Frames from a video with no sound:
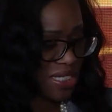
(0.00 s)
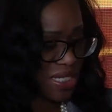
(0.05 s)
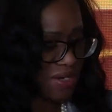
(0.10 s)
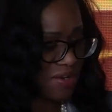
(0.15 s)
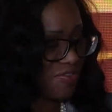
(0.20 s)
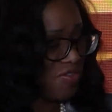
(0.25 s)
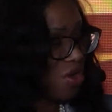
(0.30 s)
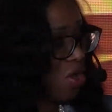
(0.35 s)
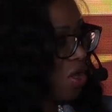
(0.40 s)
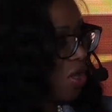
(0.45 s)

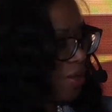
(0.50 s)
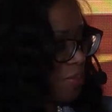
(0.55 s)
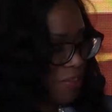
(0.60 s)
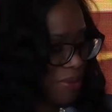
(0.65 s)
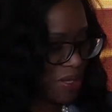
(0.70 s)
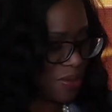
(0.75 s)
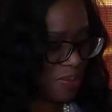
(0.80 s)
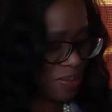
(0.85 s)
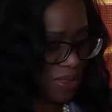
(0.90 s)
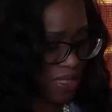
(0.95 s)
of all
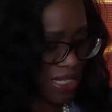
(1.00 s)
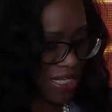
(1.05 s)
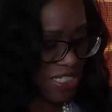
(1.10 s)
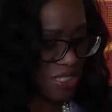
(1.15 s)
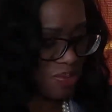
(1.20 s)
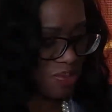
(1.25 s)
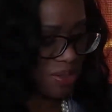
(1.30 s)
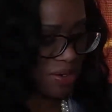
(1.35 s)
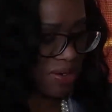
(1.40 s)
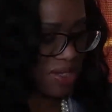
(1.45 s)
people
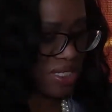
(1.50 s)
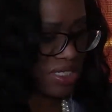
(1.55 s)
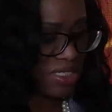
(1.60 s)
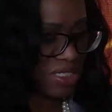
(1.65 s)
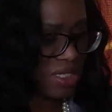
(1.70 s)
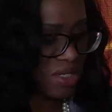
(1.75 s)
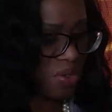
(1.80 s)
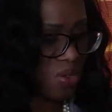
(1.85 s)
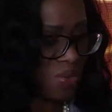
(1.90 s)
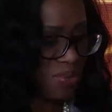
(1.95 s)

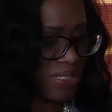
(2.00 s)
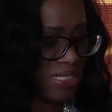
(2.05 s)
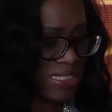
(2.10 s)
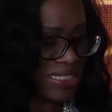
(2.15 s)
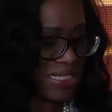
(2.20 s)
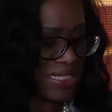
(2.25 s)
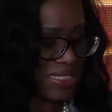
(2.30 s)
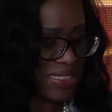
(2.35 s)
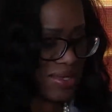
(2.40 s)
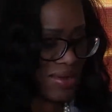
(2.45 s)
experiencing
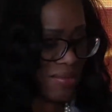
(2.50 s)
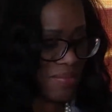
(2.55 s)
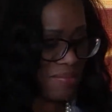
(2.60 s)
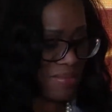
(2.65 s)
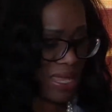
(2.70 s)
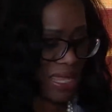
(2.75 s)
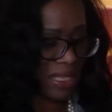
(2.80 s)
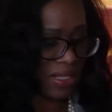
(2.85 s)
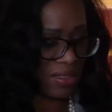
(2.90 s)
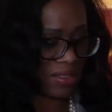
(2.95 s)
homelessness are
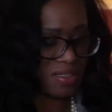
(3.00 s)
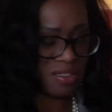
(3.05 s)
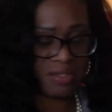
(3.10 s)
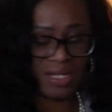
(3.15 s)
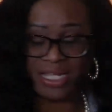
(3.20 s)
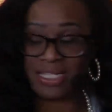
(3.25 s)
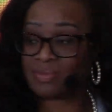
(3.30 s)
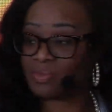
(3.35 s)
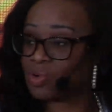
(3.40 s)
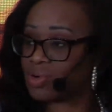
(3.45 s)
male. So
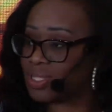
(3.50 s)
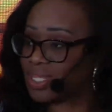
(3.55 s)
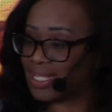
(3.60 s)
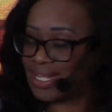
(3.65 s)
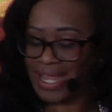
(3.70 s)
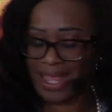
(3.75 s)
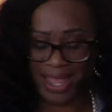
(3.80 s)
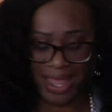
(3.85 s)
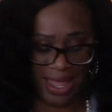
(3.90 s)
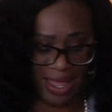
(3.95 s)
that's more than
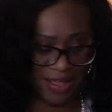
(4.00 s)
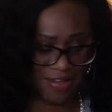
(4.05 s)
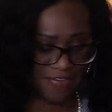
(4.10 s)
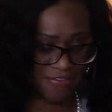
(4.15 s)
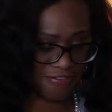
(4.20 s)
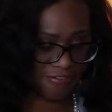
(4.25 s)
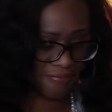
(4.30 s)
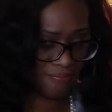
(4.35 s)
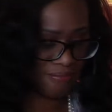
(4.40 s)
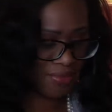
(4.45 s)
half.
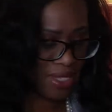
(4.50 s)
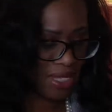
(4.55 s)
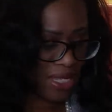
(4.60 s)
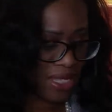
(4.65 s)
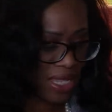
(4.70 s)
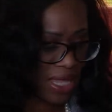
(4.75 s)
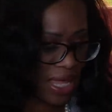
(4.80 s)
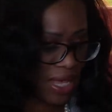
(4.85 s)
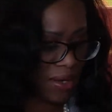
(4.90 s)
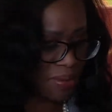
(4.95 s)

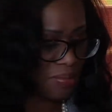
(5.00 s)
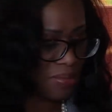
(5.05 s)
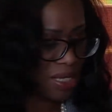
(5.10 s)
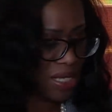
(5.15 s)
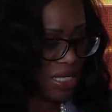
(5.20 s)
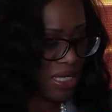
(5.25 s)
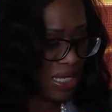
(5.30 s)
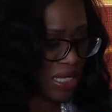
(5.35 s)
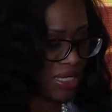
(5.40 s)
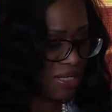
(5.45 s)
And
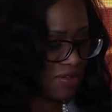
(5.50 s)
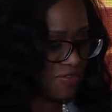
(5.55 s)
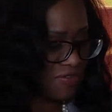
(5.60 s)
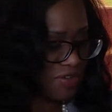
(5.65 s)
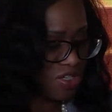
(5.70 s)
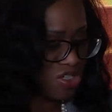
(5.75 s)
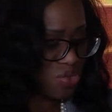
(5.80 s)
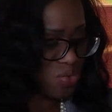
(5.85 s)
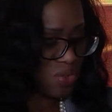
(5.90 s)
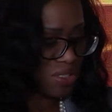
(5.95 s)
among
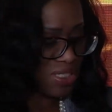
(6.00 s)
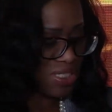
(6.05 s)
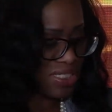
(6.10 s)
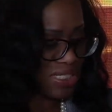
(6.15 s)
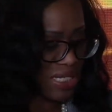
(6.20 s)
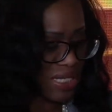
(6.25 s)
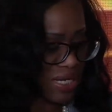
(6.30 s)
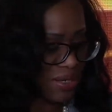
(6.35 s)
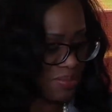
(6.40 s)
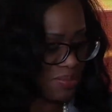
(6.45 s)
individuals,
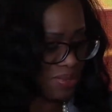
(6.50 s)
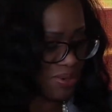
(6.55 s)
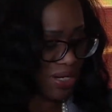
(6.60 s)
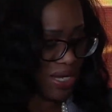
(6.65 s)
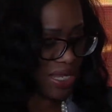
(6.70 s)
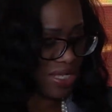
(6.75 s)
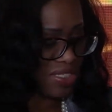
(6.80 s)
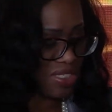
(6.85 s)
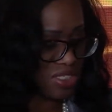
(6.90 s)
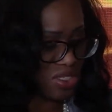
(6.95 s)
the number
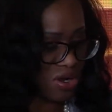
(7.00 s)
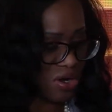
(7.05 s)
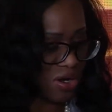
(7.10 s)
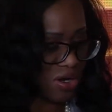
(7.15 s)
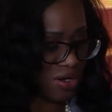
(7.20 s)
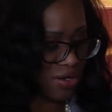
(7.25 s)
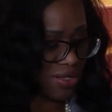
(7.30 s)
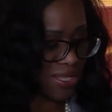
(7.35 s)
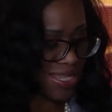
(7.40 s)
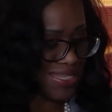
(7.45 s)
is
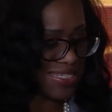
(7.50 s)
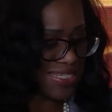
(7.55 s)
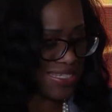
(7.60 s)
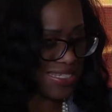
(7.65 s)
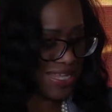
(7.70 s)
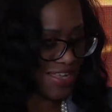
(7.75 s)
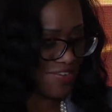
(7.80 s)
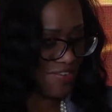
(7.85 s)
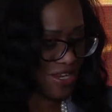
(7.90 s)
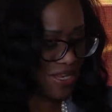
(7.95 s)
starker, that
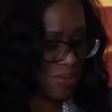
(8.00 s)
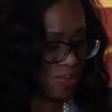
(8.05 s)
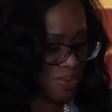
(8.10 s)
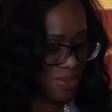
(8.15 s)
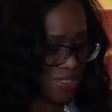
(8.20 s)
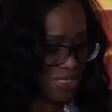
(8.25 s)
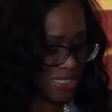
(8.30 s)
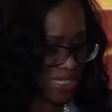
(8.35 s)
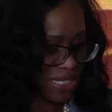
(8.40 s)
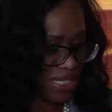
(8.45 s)

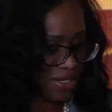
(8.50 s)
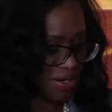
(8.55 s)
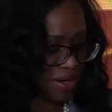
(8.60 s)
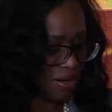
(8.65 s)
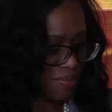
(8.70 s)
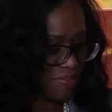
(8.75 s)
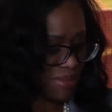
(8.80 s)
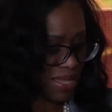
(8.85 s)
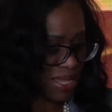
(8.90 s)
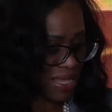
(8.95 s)
70% are
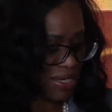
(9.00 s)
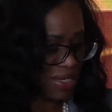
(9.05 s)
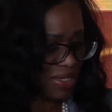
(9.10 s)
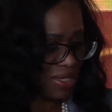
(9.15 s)
men